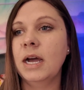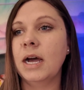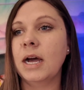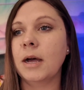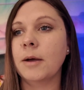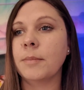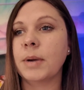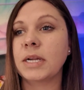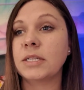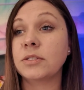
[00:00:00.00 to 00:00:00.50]

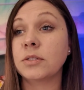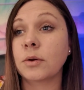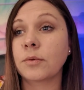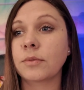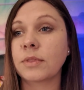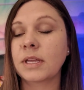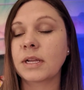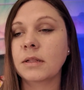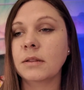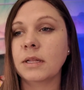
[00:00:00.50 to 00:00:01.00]
I
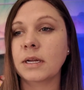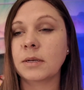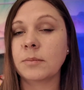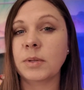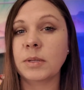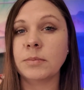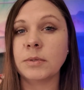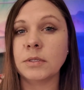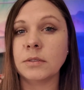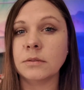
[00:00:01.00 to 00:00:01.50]
don't think a lot of
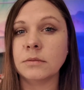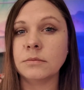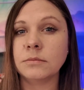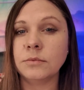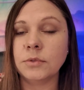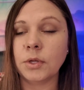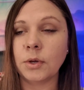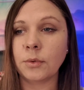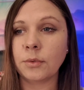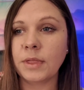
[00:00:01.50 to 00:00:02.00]
people
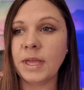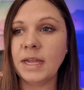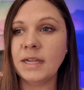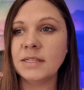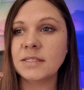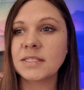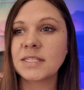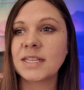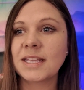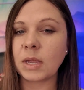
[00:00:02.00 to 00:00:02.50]
know
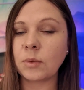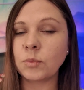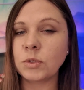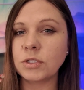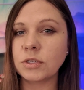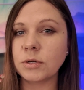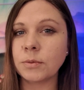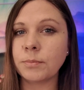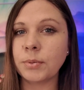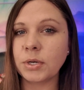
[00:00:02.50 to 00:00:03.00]
that. And when
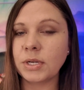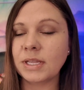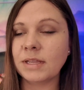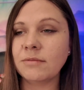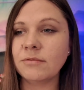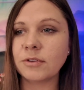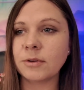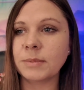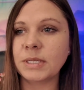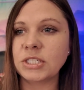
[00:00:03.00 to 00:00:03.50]
you're putting
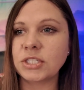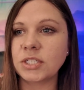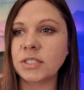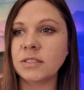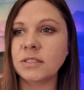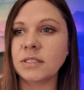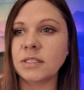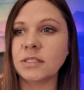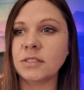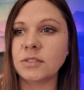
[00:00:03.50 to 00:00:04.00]

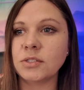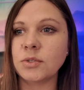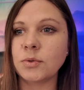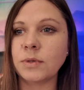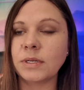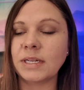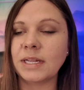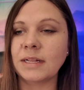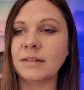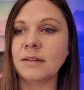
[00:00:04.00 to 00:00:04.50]
information
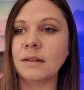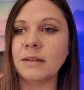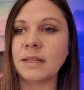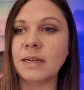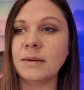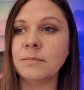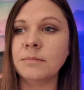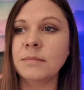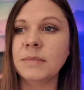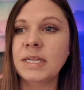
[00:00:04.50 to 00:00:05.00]
into an
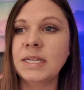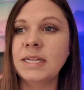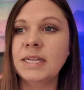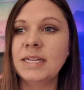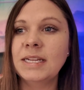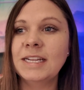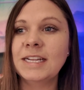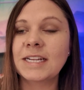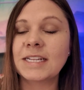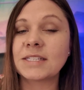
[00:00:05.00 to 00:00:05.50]
LLM,
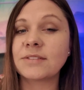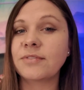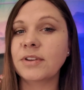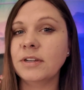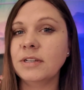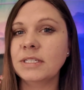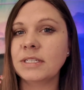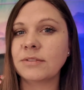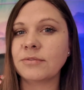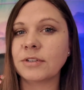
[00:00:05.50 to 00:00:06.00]
it's
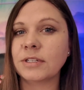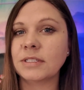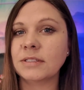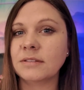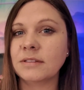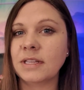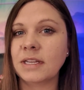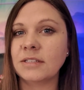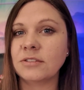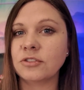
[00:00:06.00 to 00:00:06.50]
very
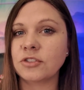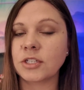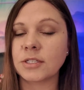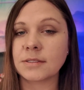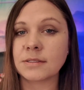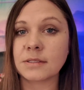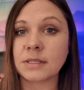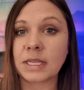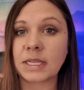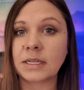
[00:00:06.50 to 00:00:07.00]
different than
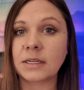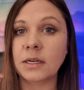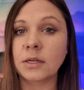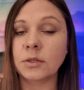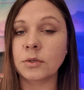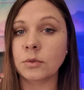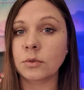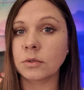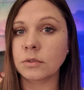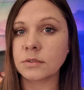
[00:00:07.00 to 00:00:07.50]
just like a
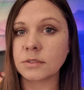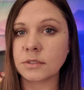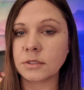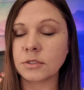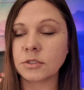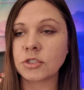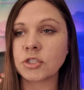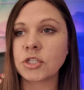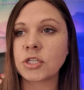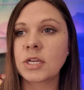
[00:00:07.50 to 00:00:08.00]
Google
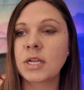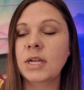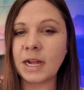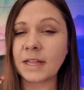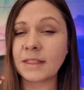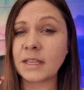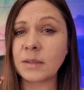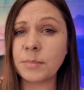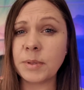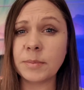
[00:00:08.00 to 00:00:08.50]
search.
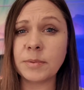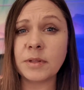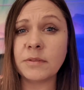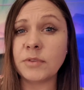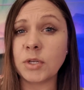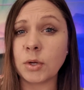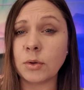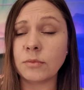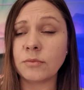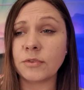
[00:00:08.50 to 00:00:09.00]
I think people
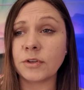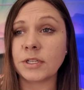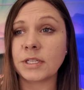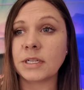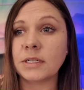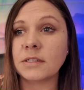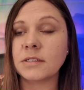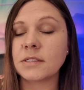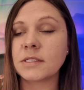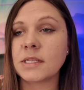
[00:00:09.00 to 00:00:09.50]
have known for
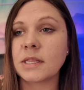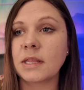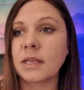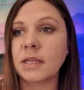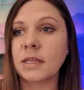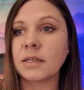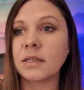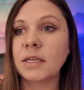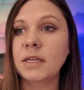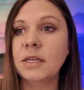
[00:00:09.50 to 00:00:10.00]
years
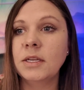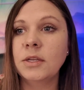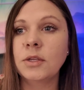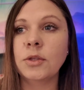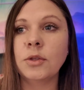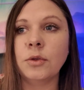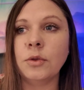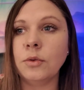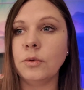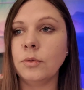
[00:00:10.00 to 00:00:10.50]
that
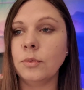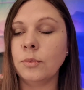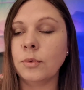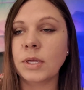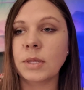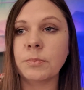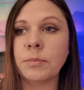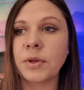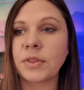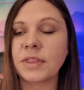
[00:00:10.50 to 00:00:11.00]
you
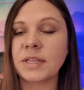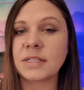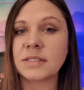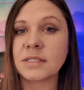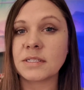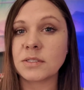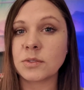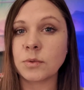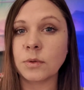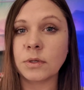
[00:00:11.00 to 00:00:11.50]
can put
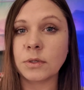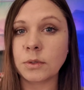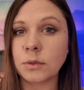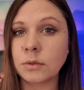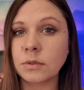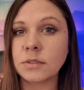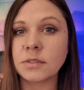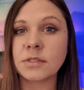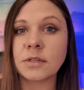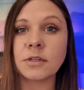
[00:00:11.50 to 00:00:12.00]
things into a
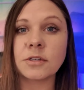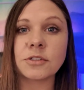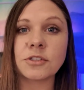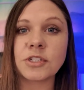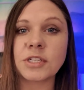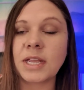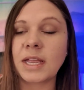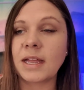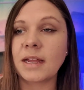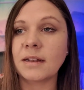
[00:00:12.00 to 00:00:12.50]
Google
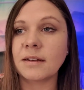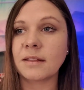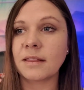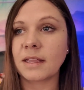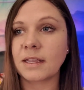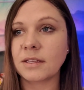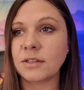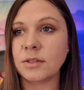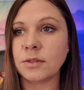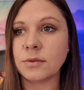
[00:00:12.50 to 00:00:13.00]
search and
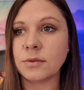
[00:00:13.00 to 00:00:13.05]
they can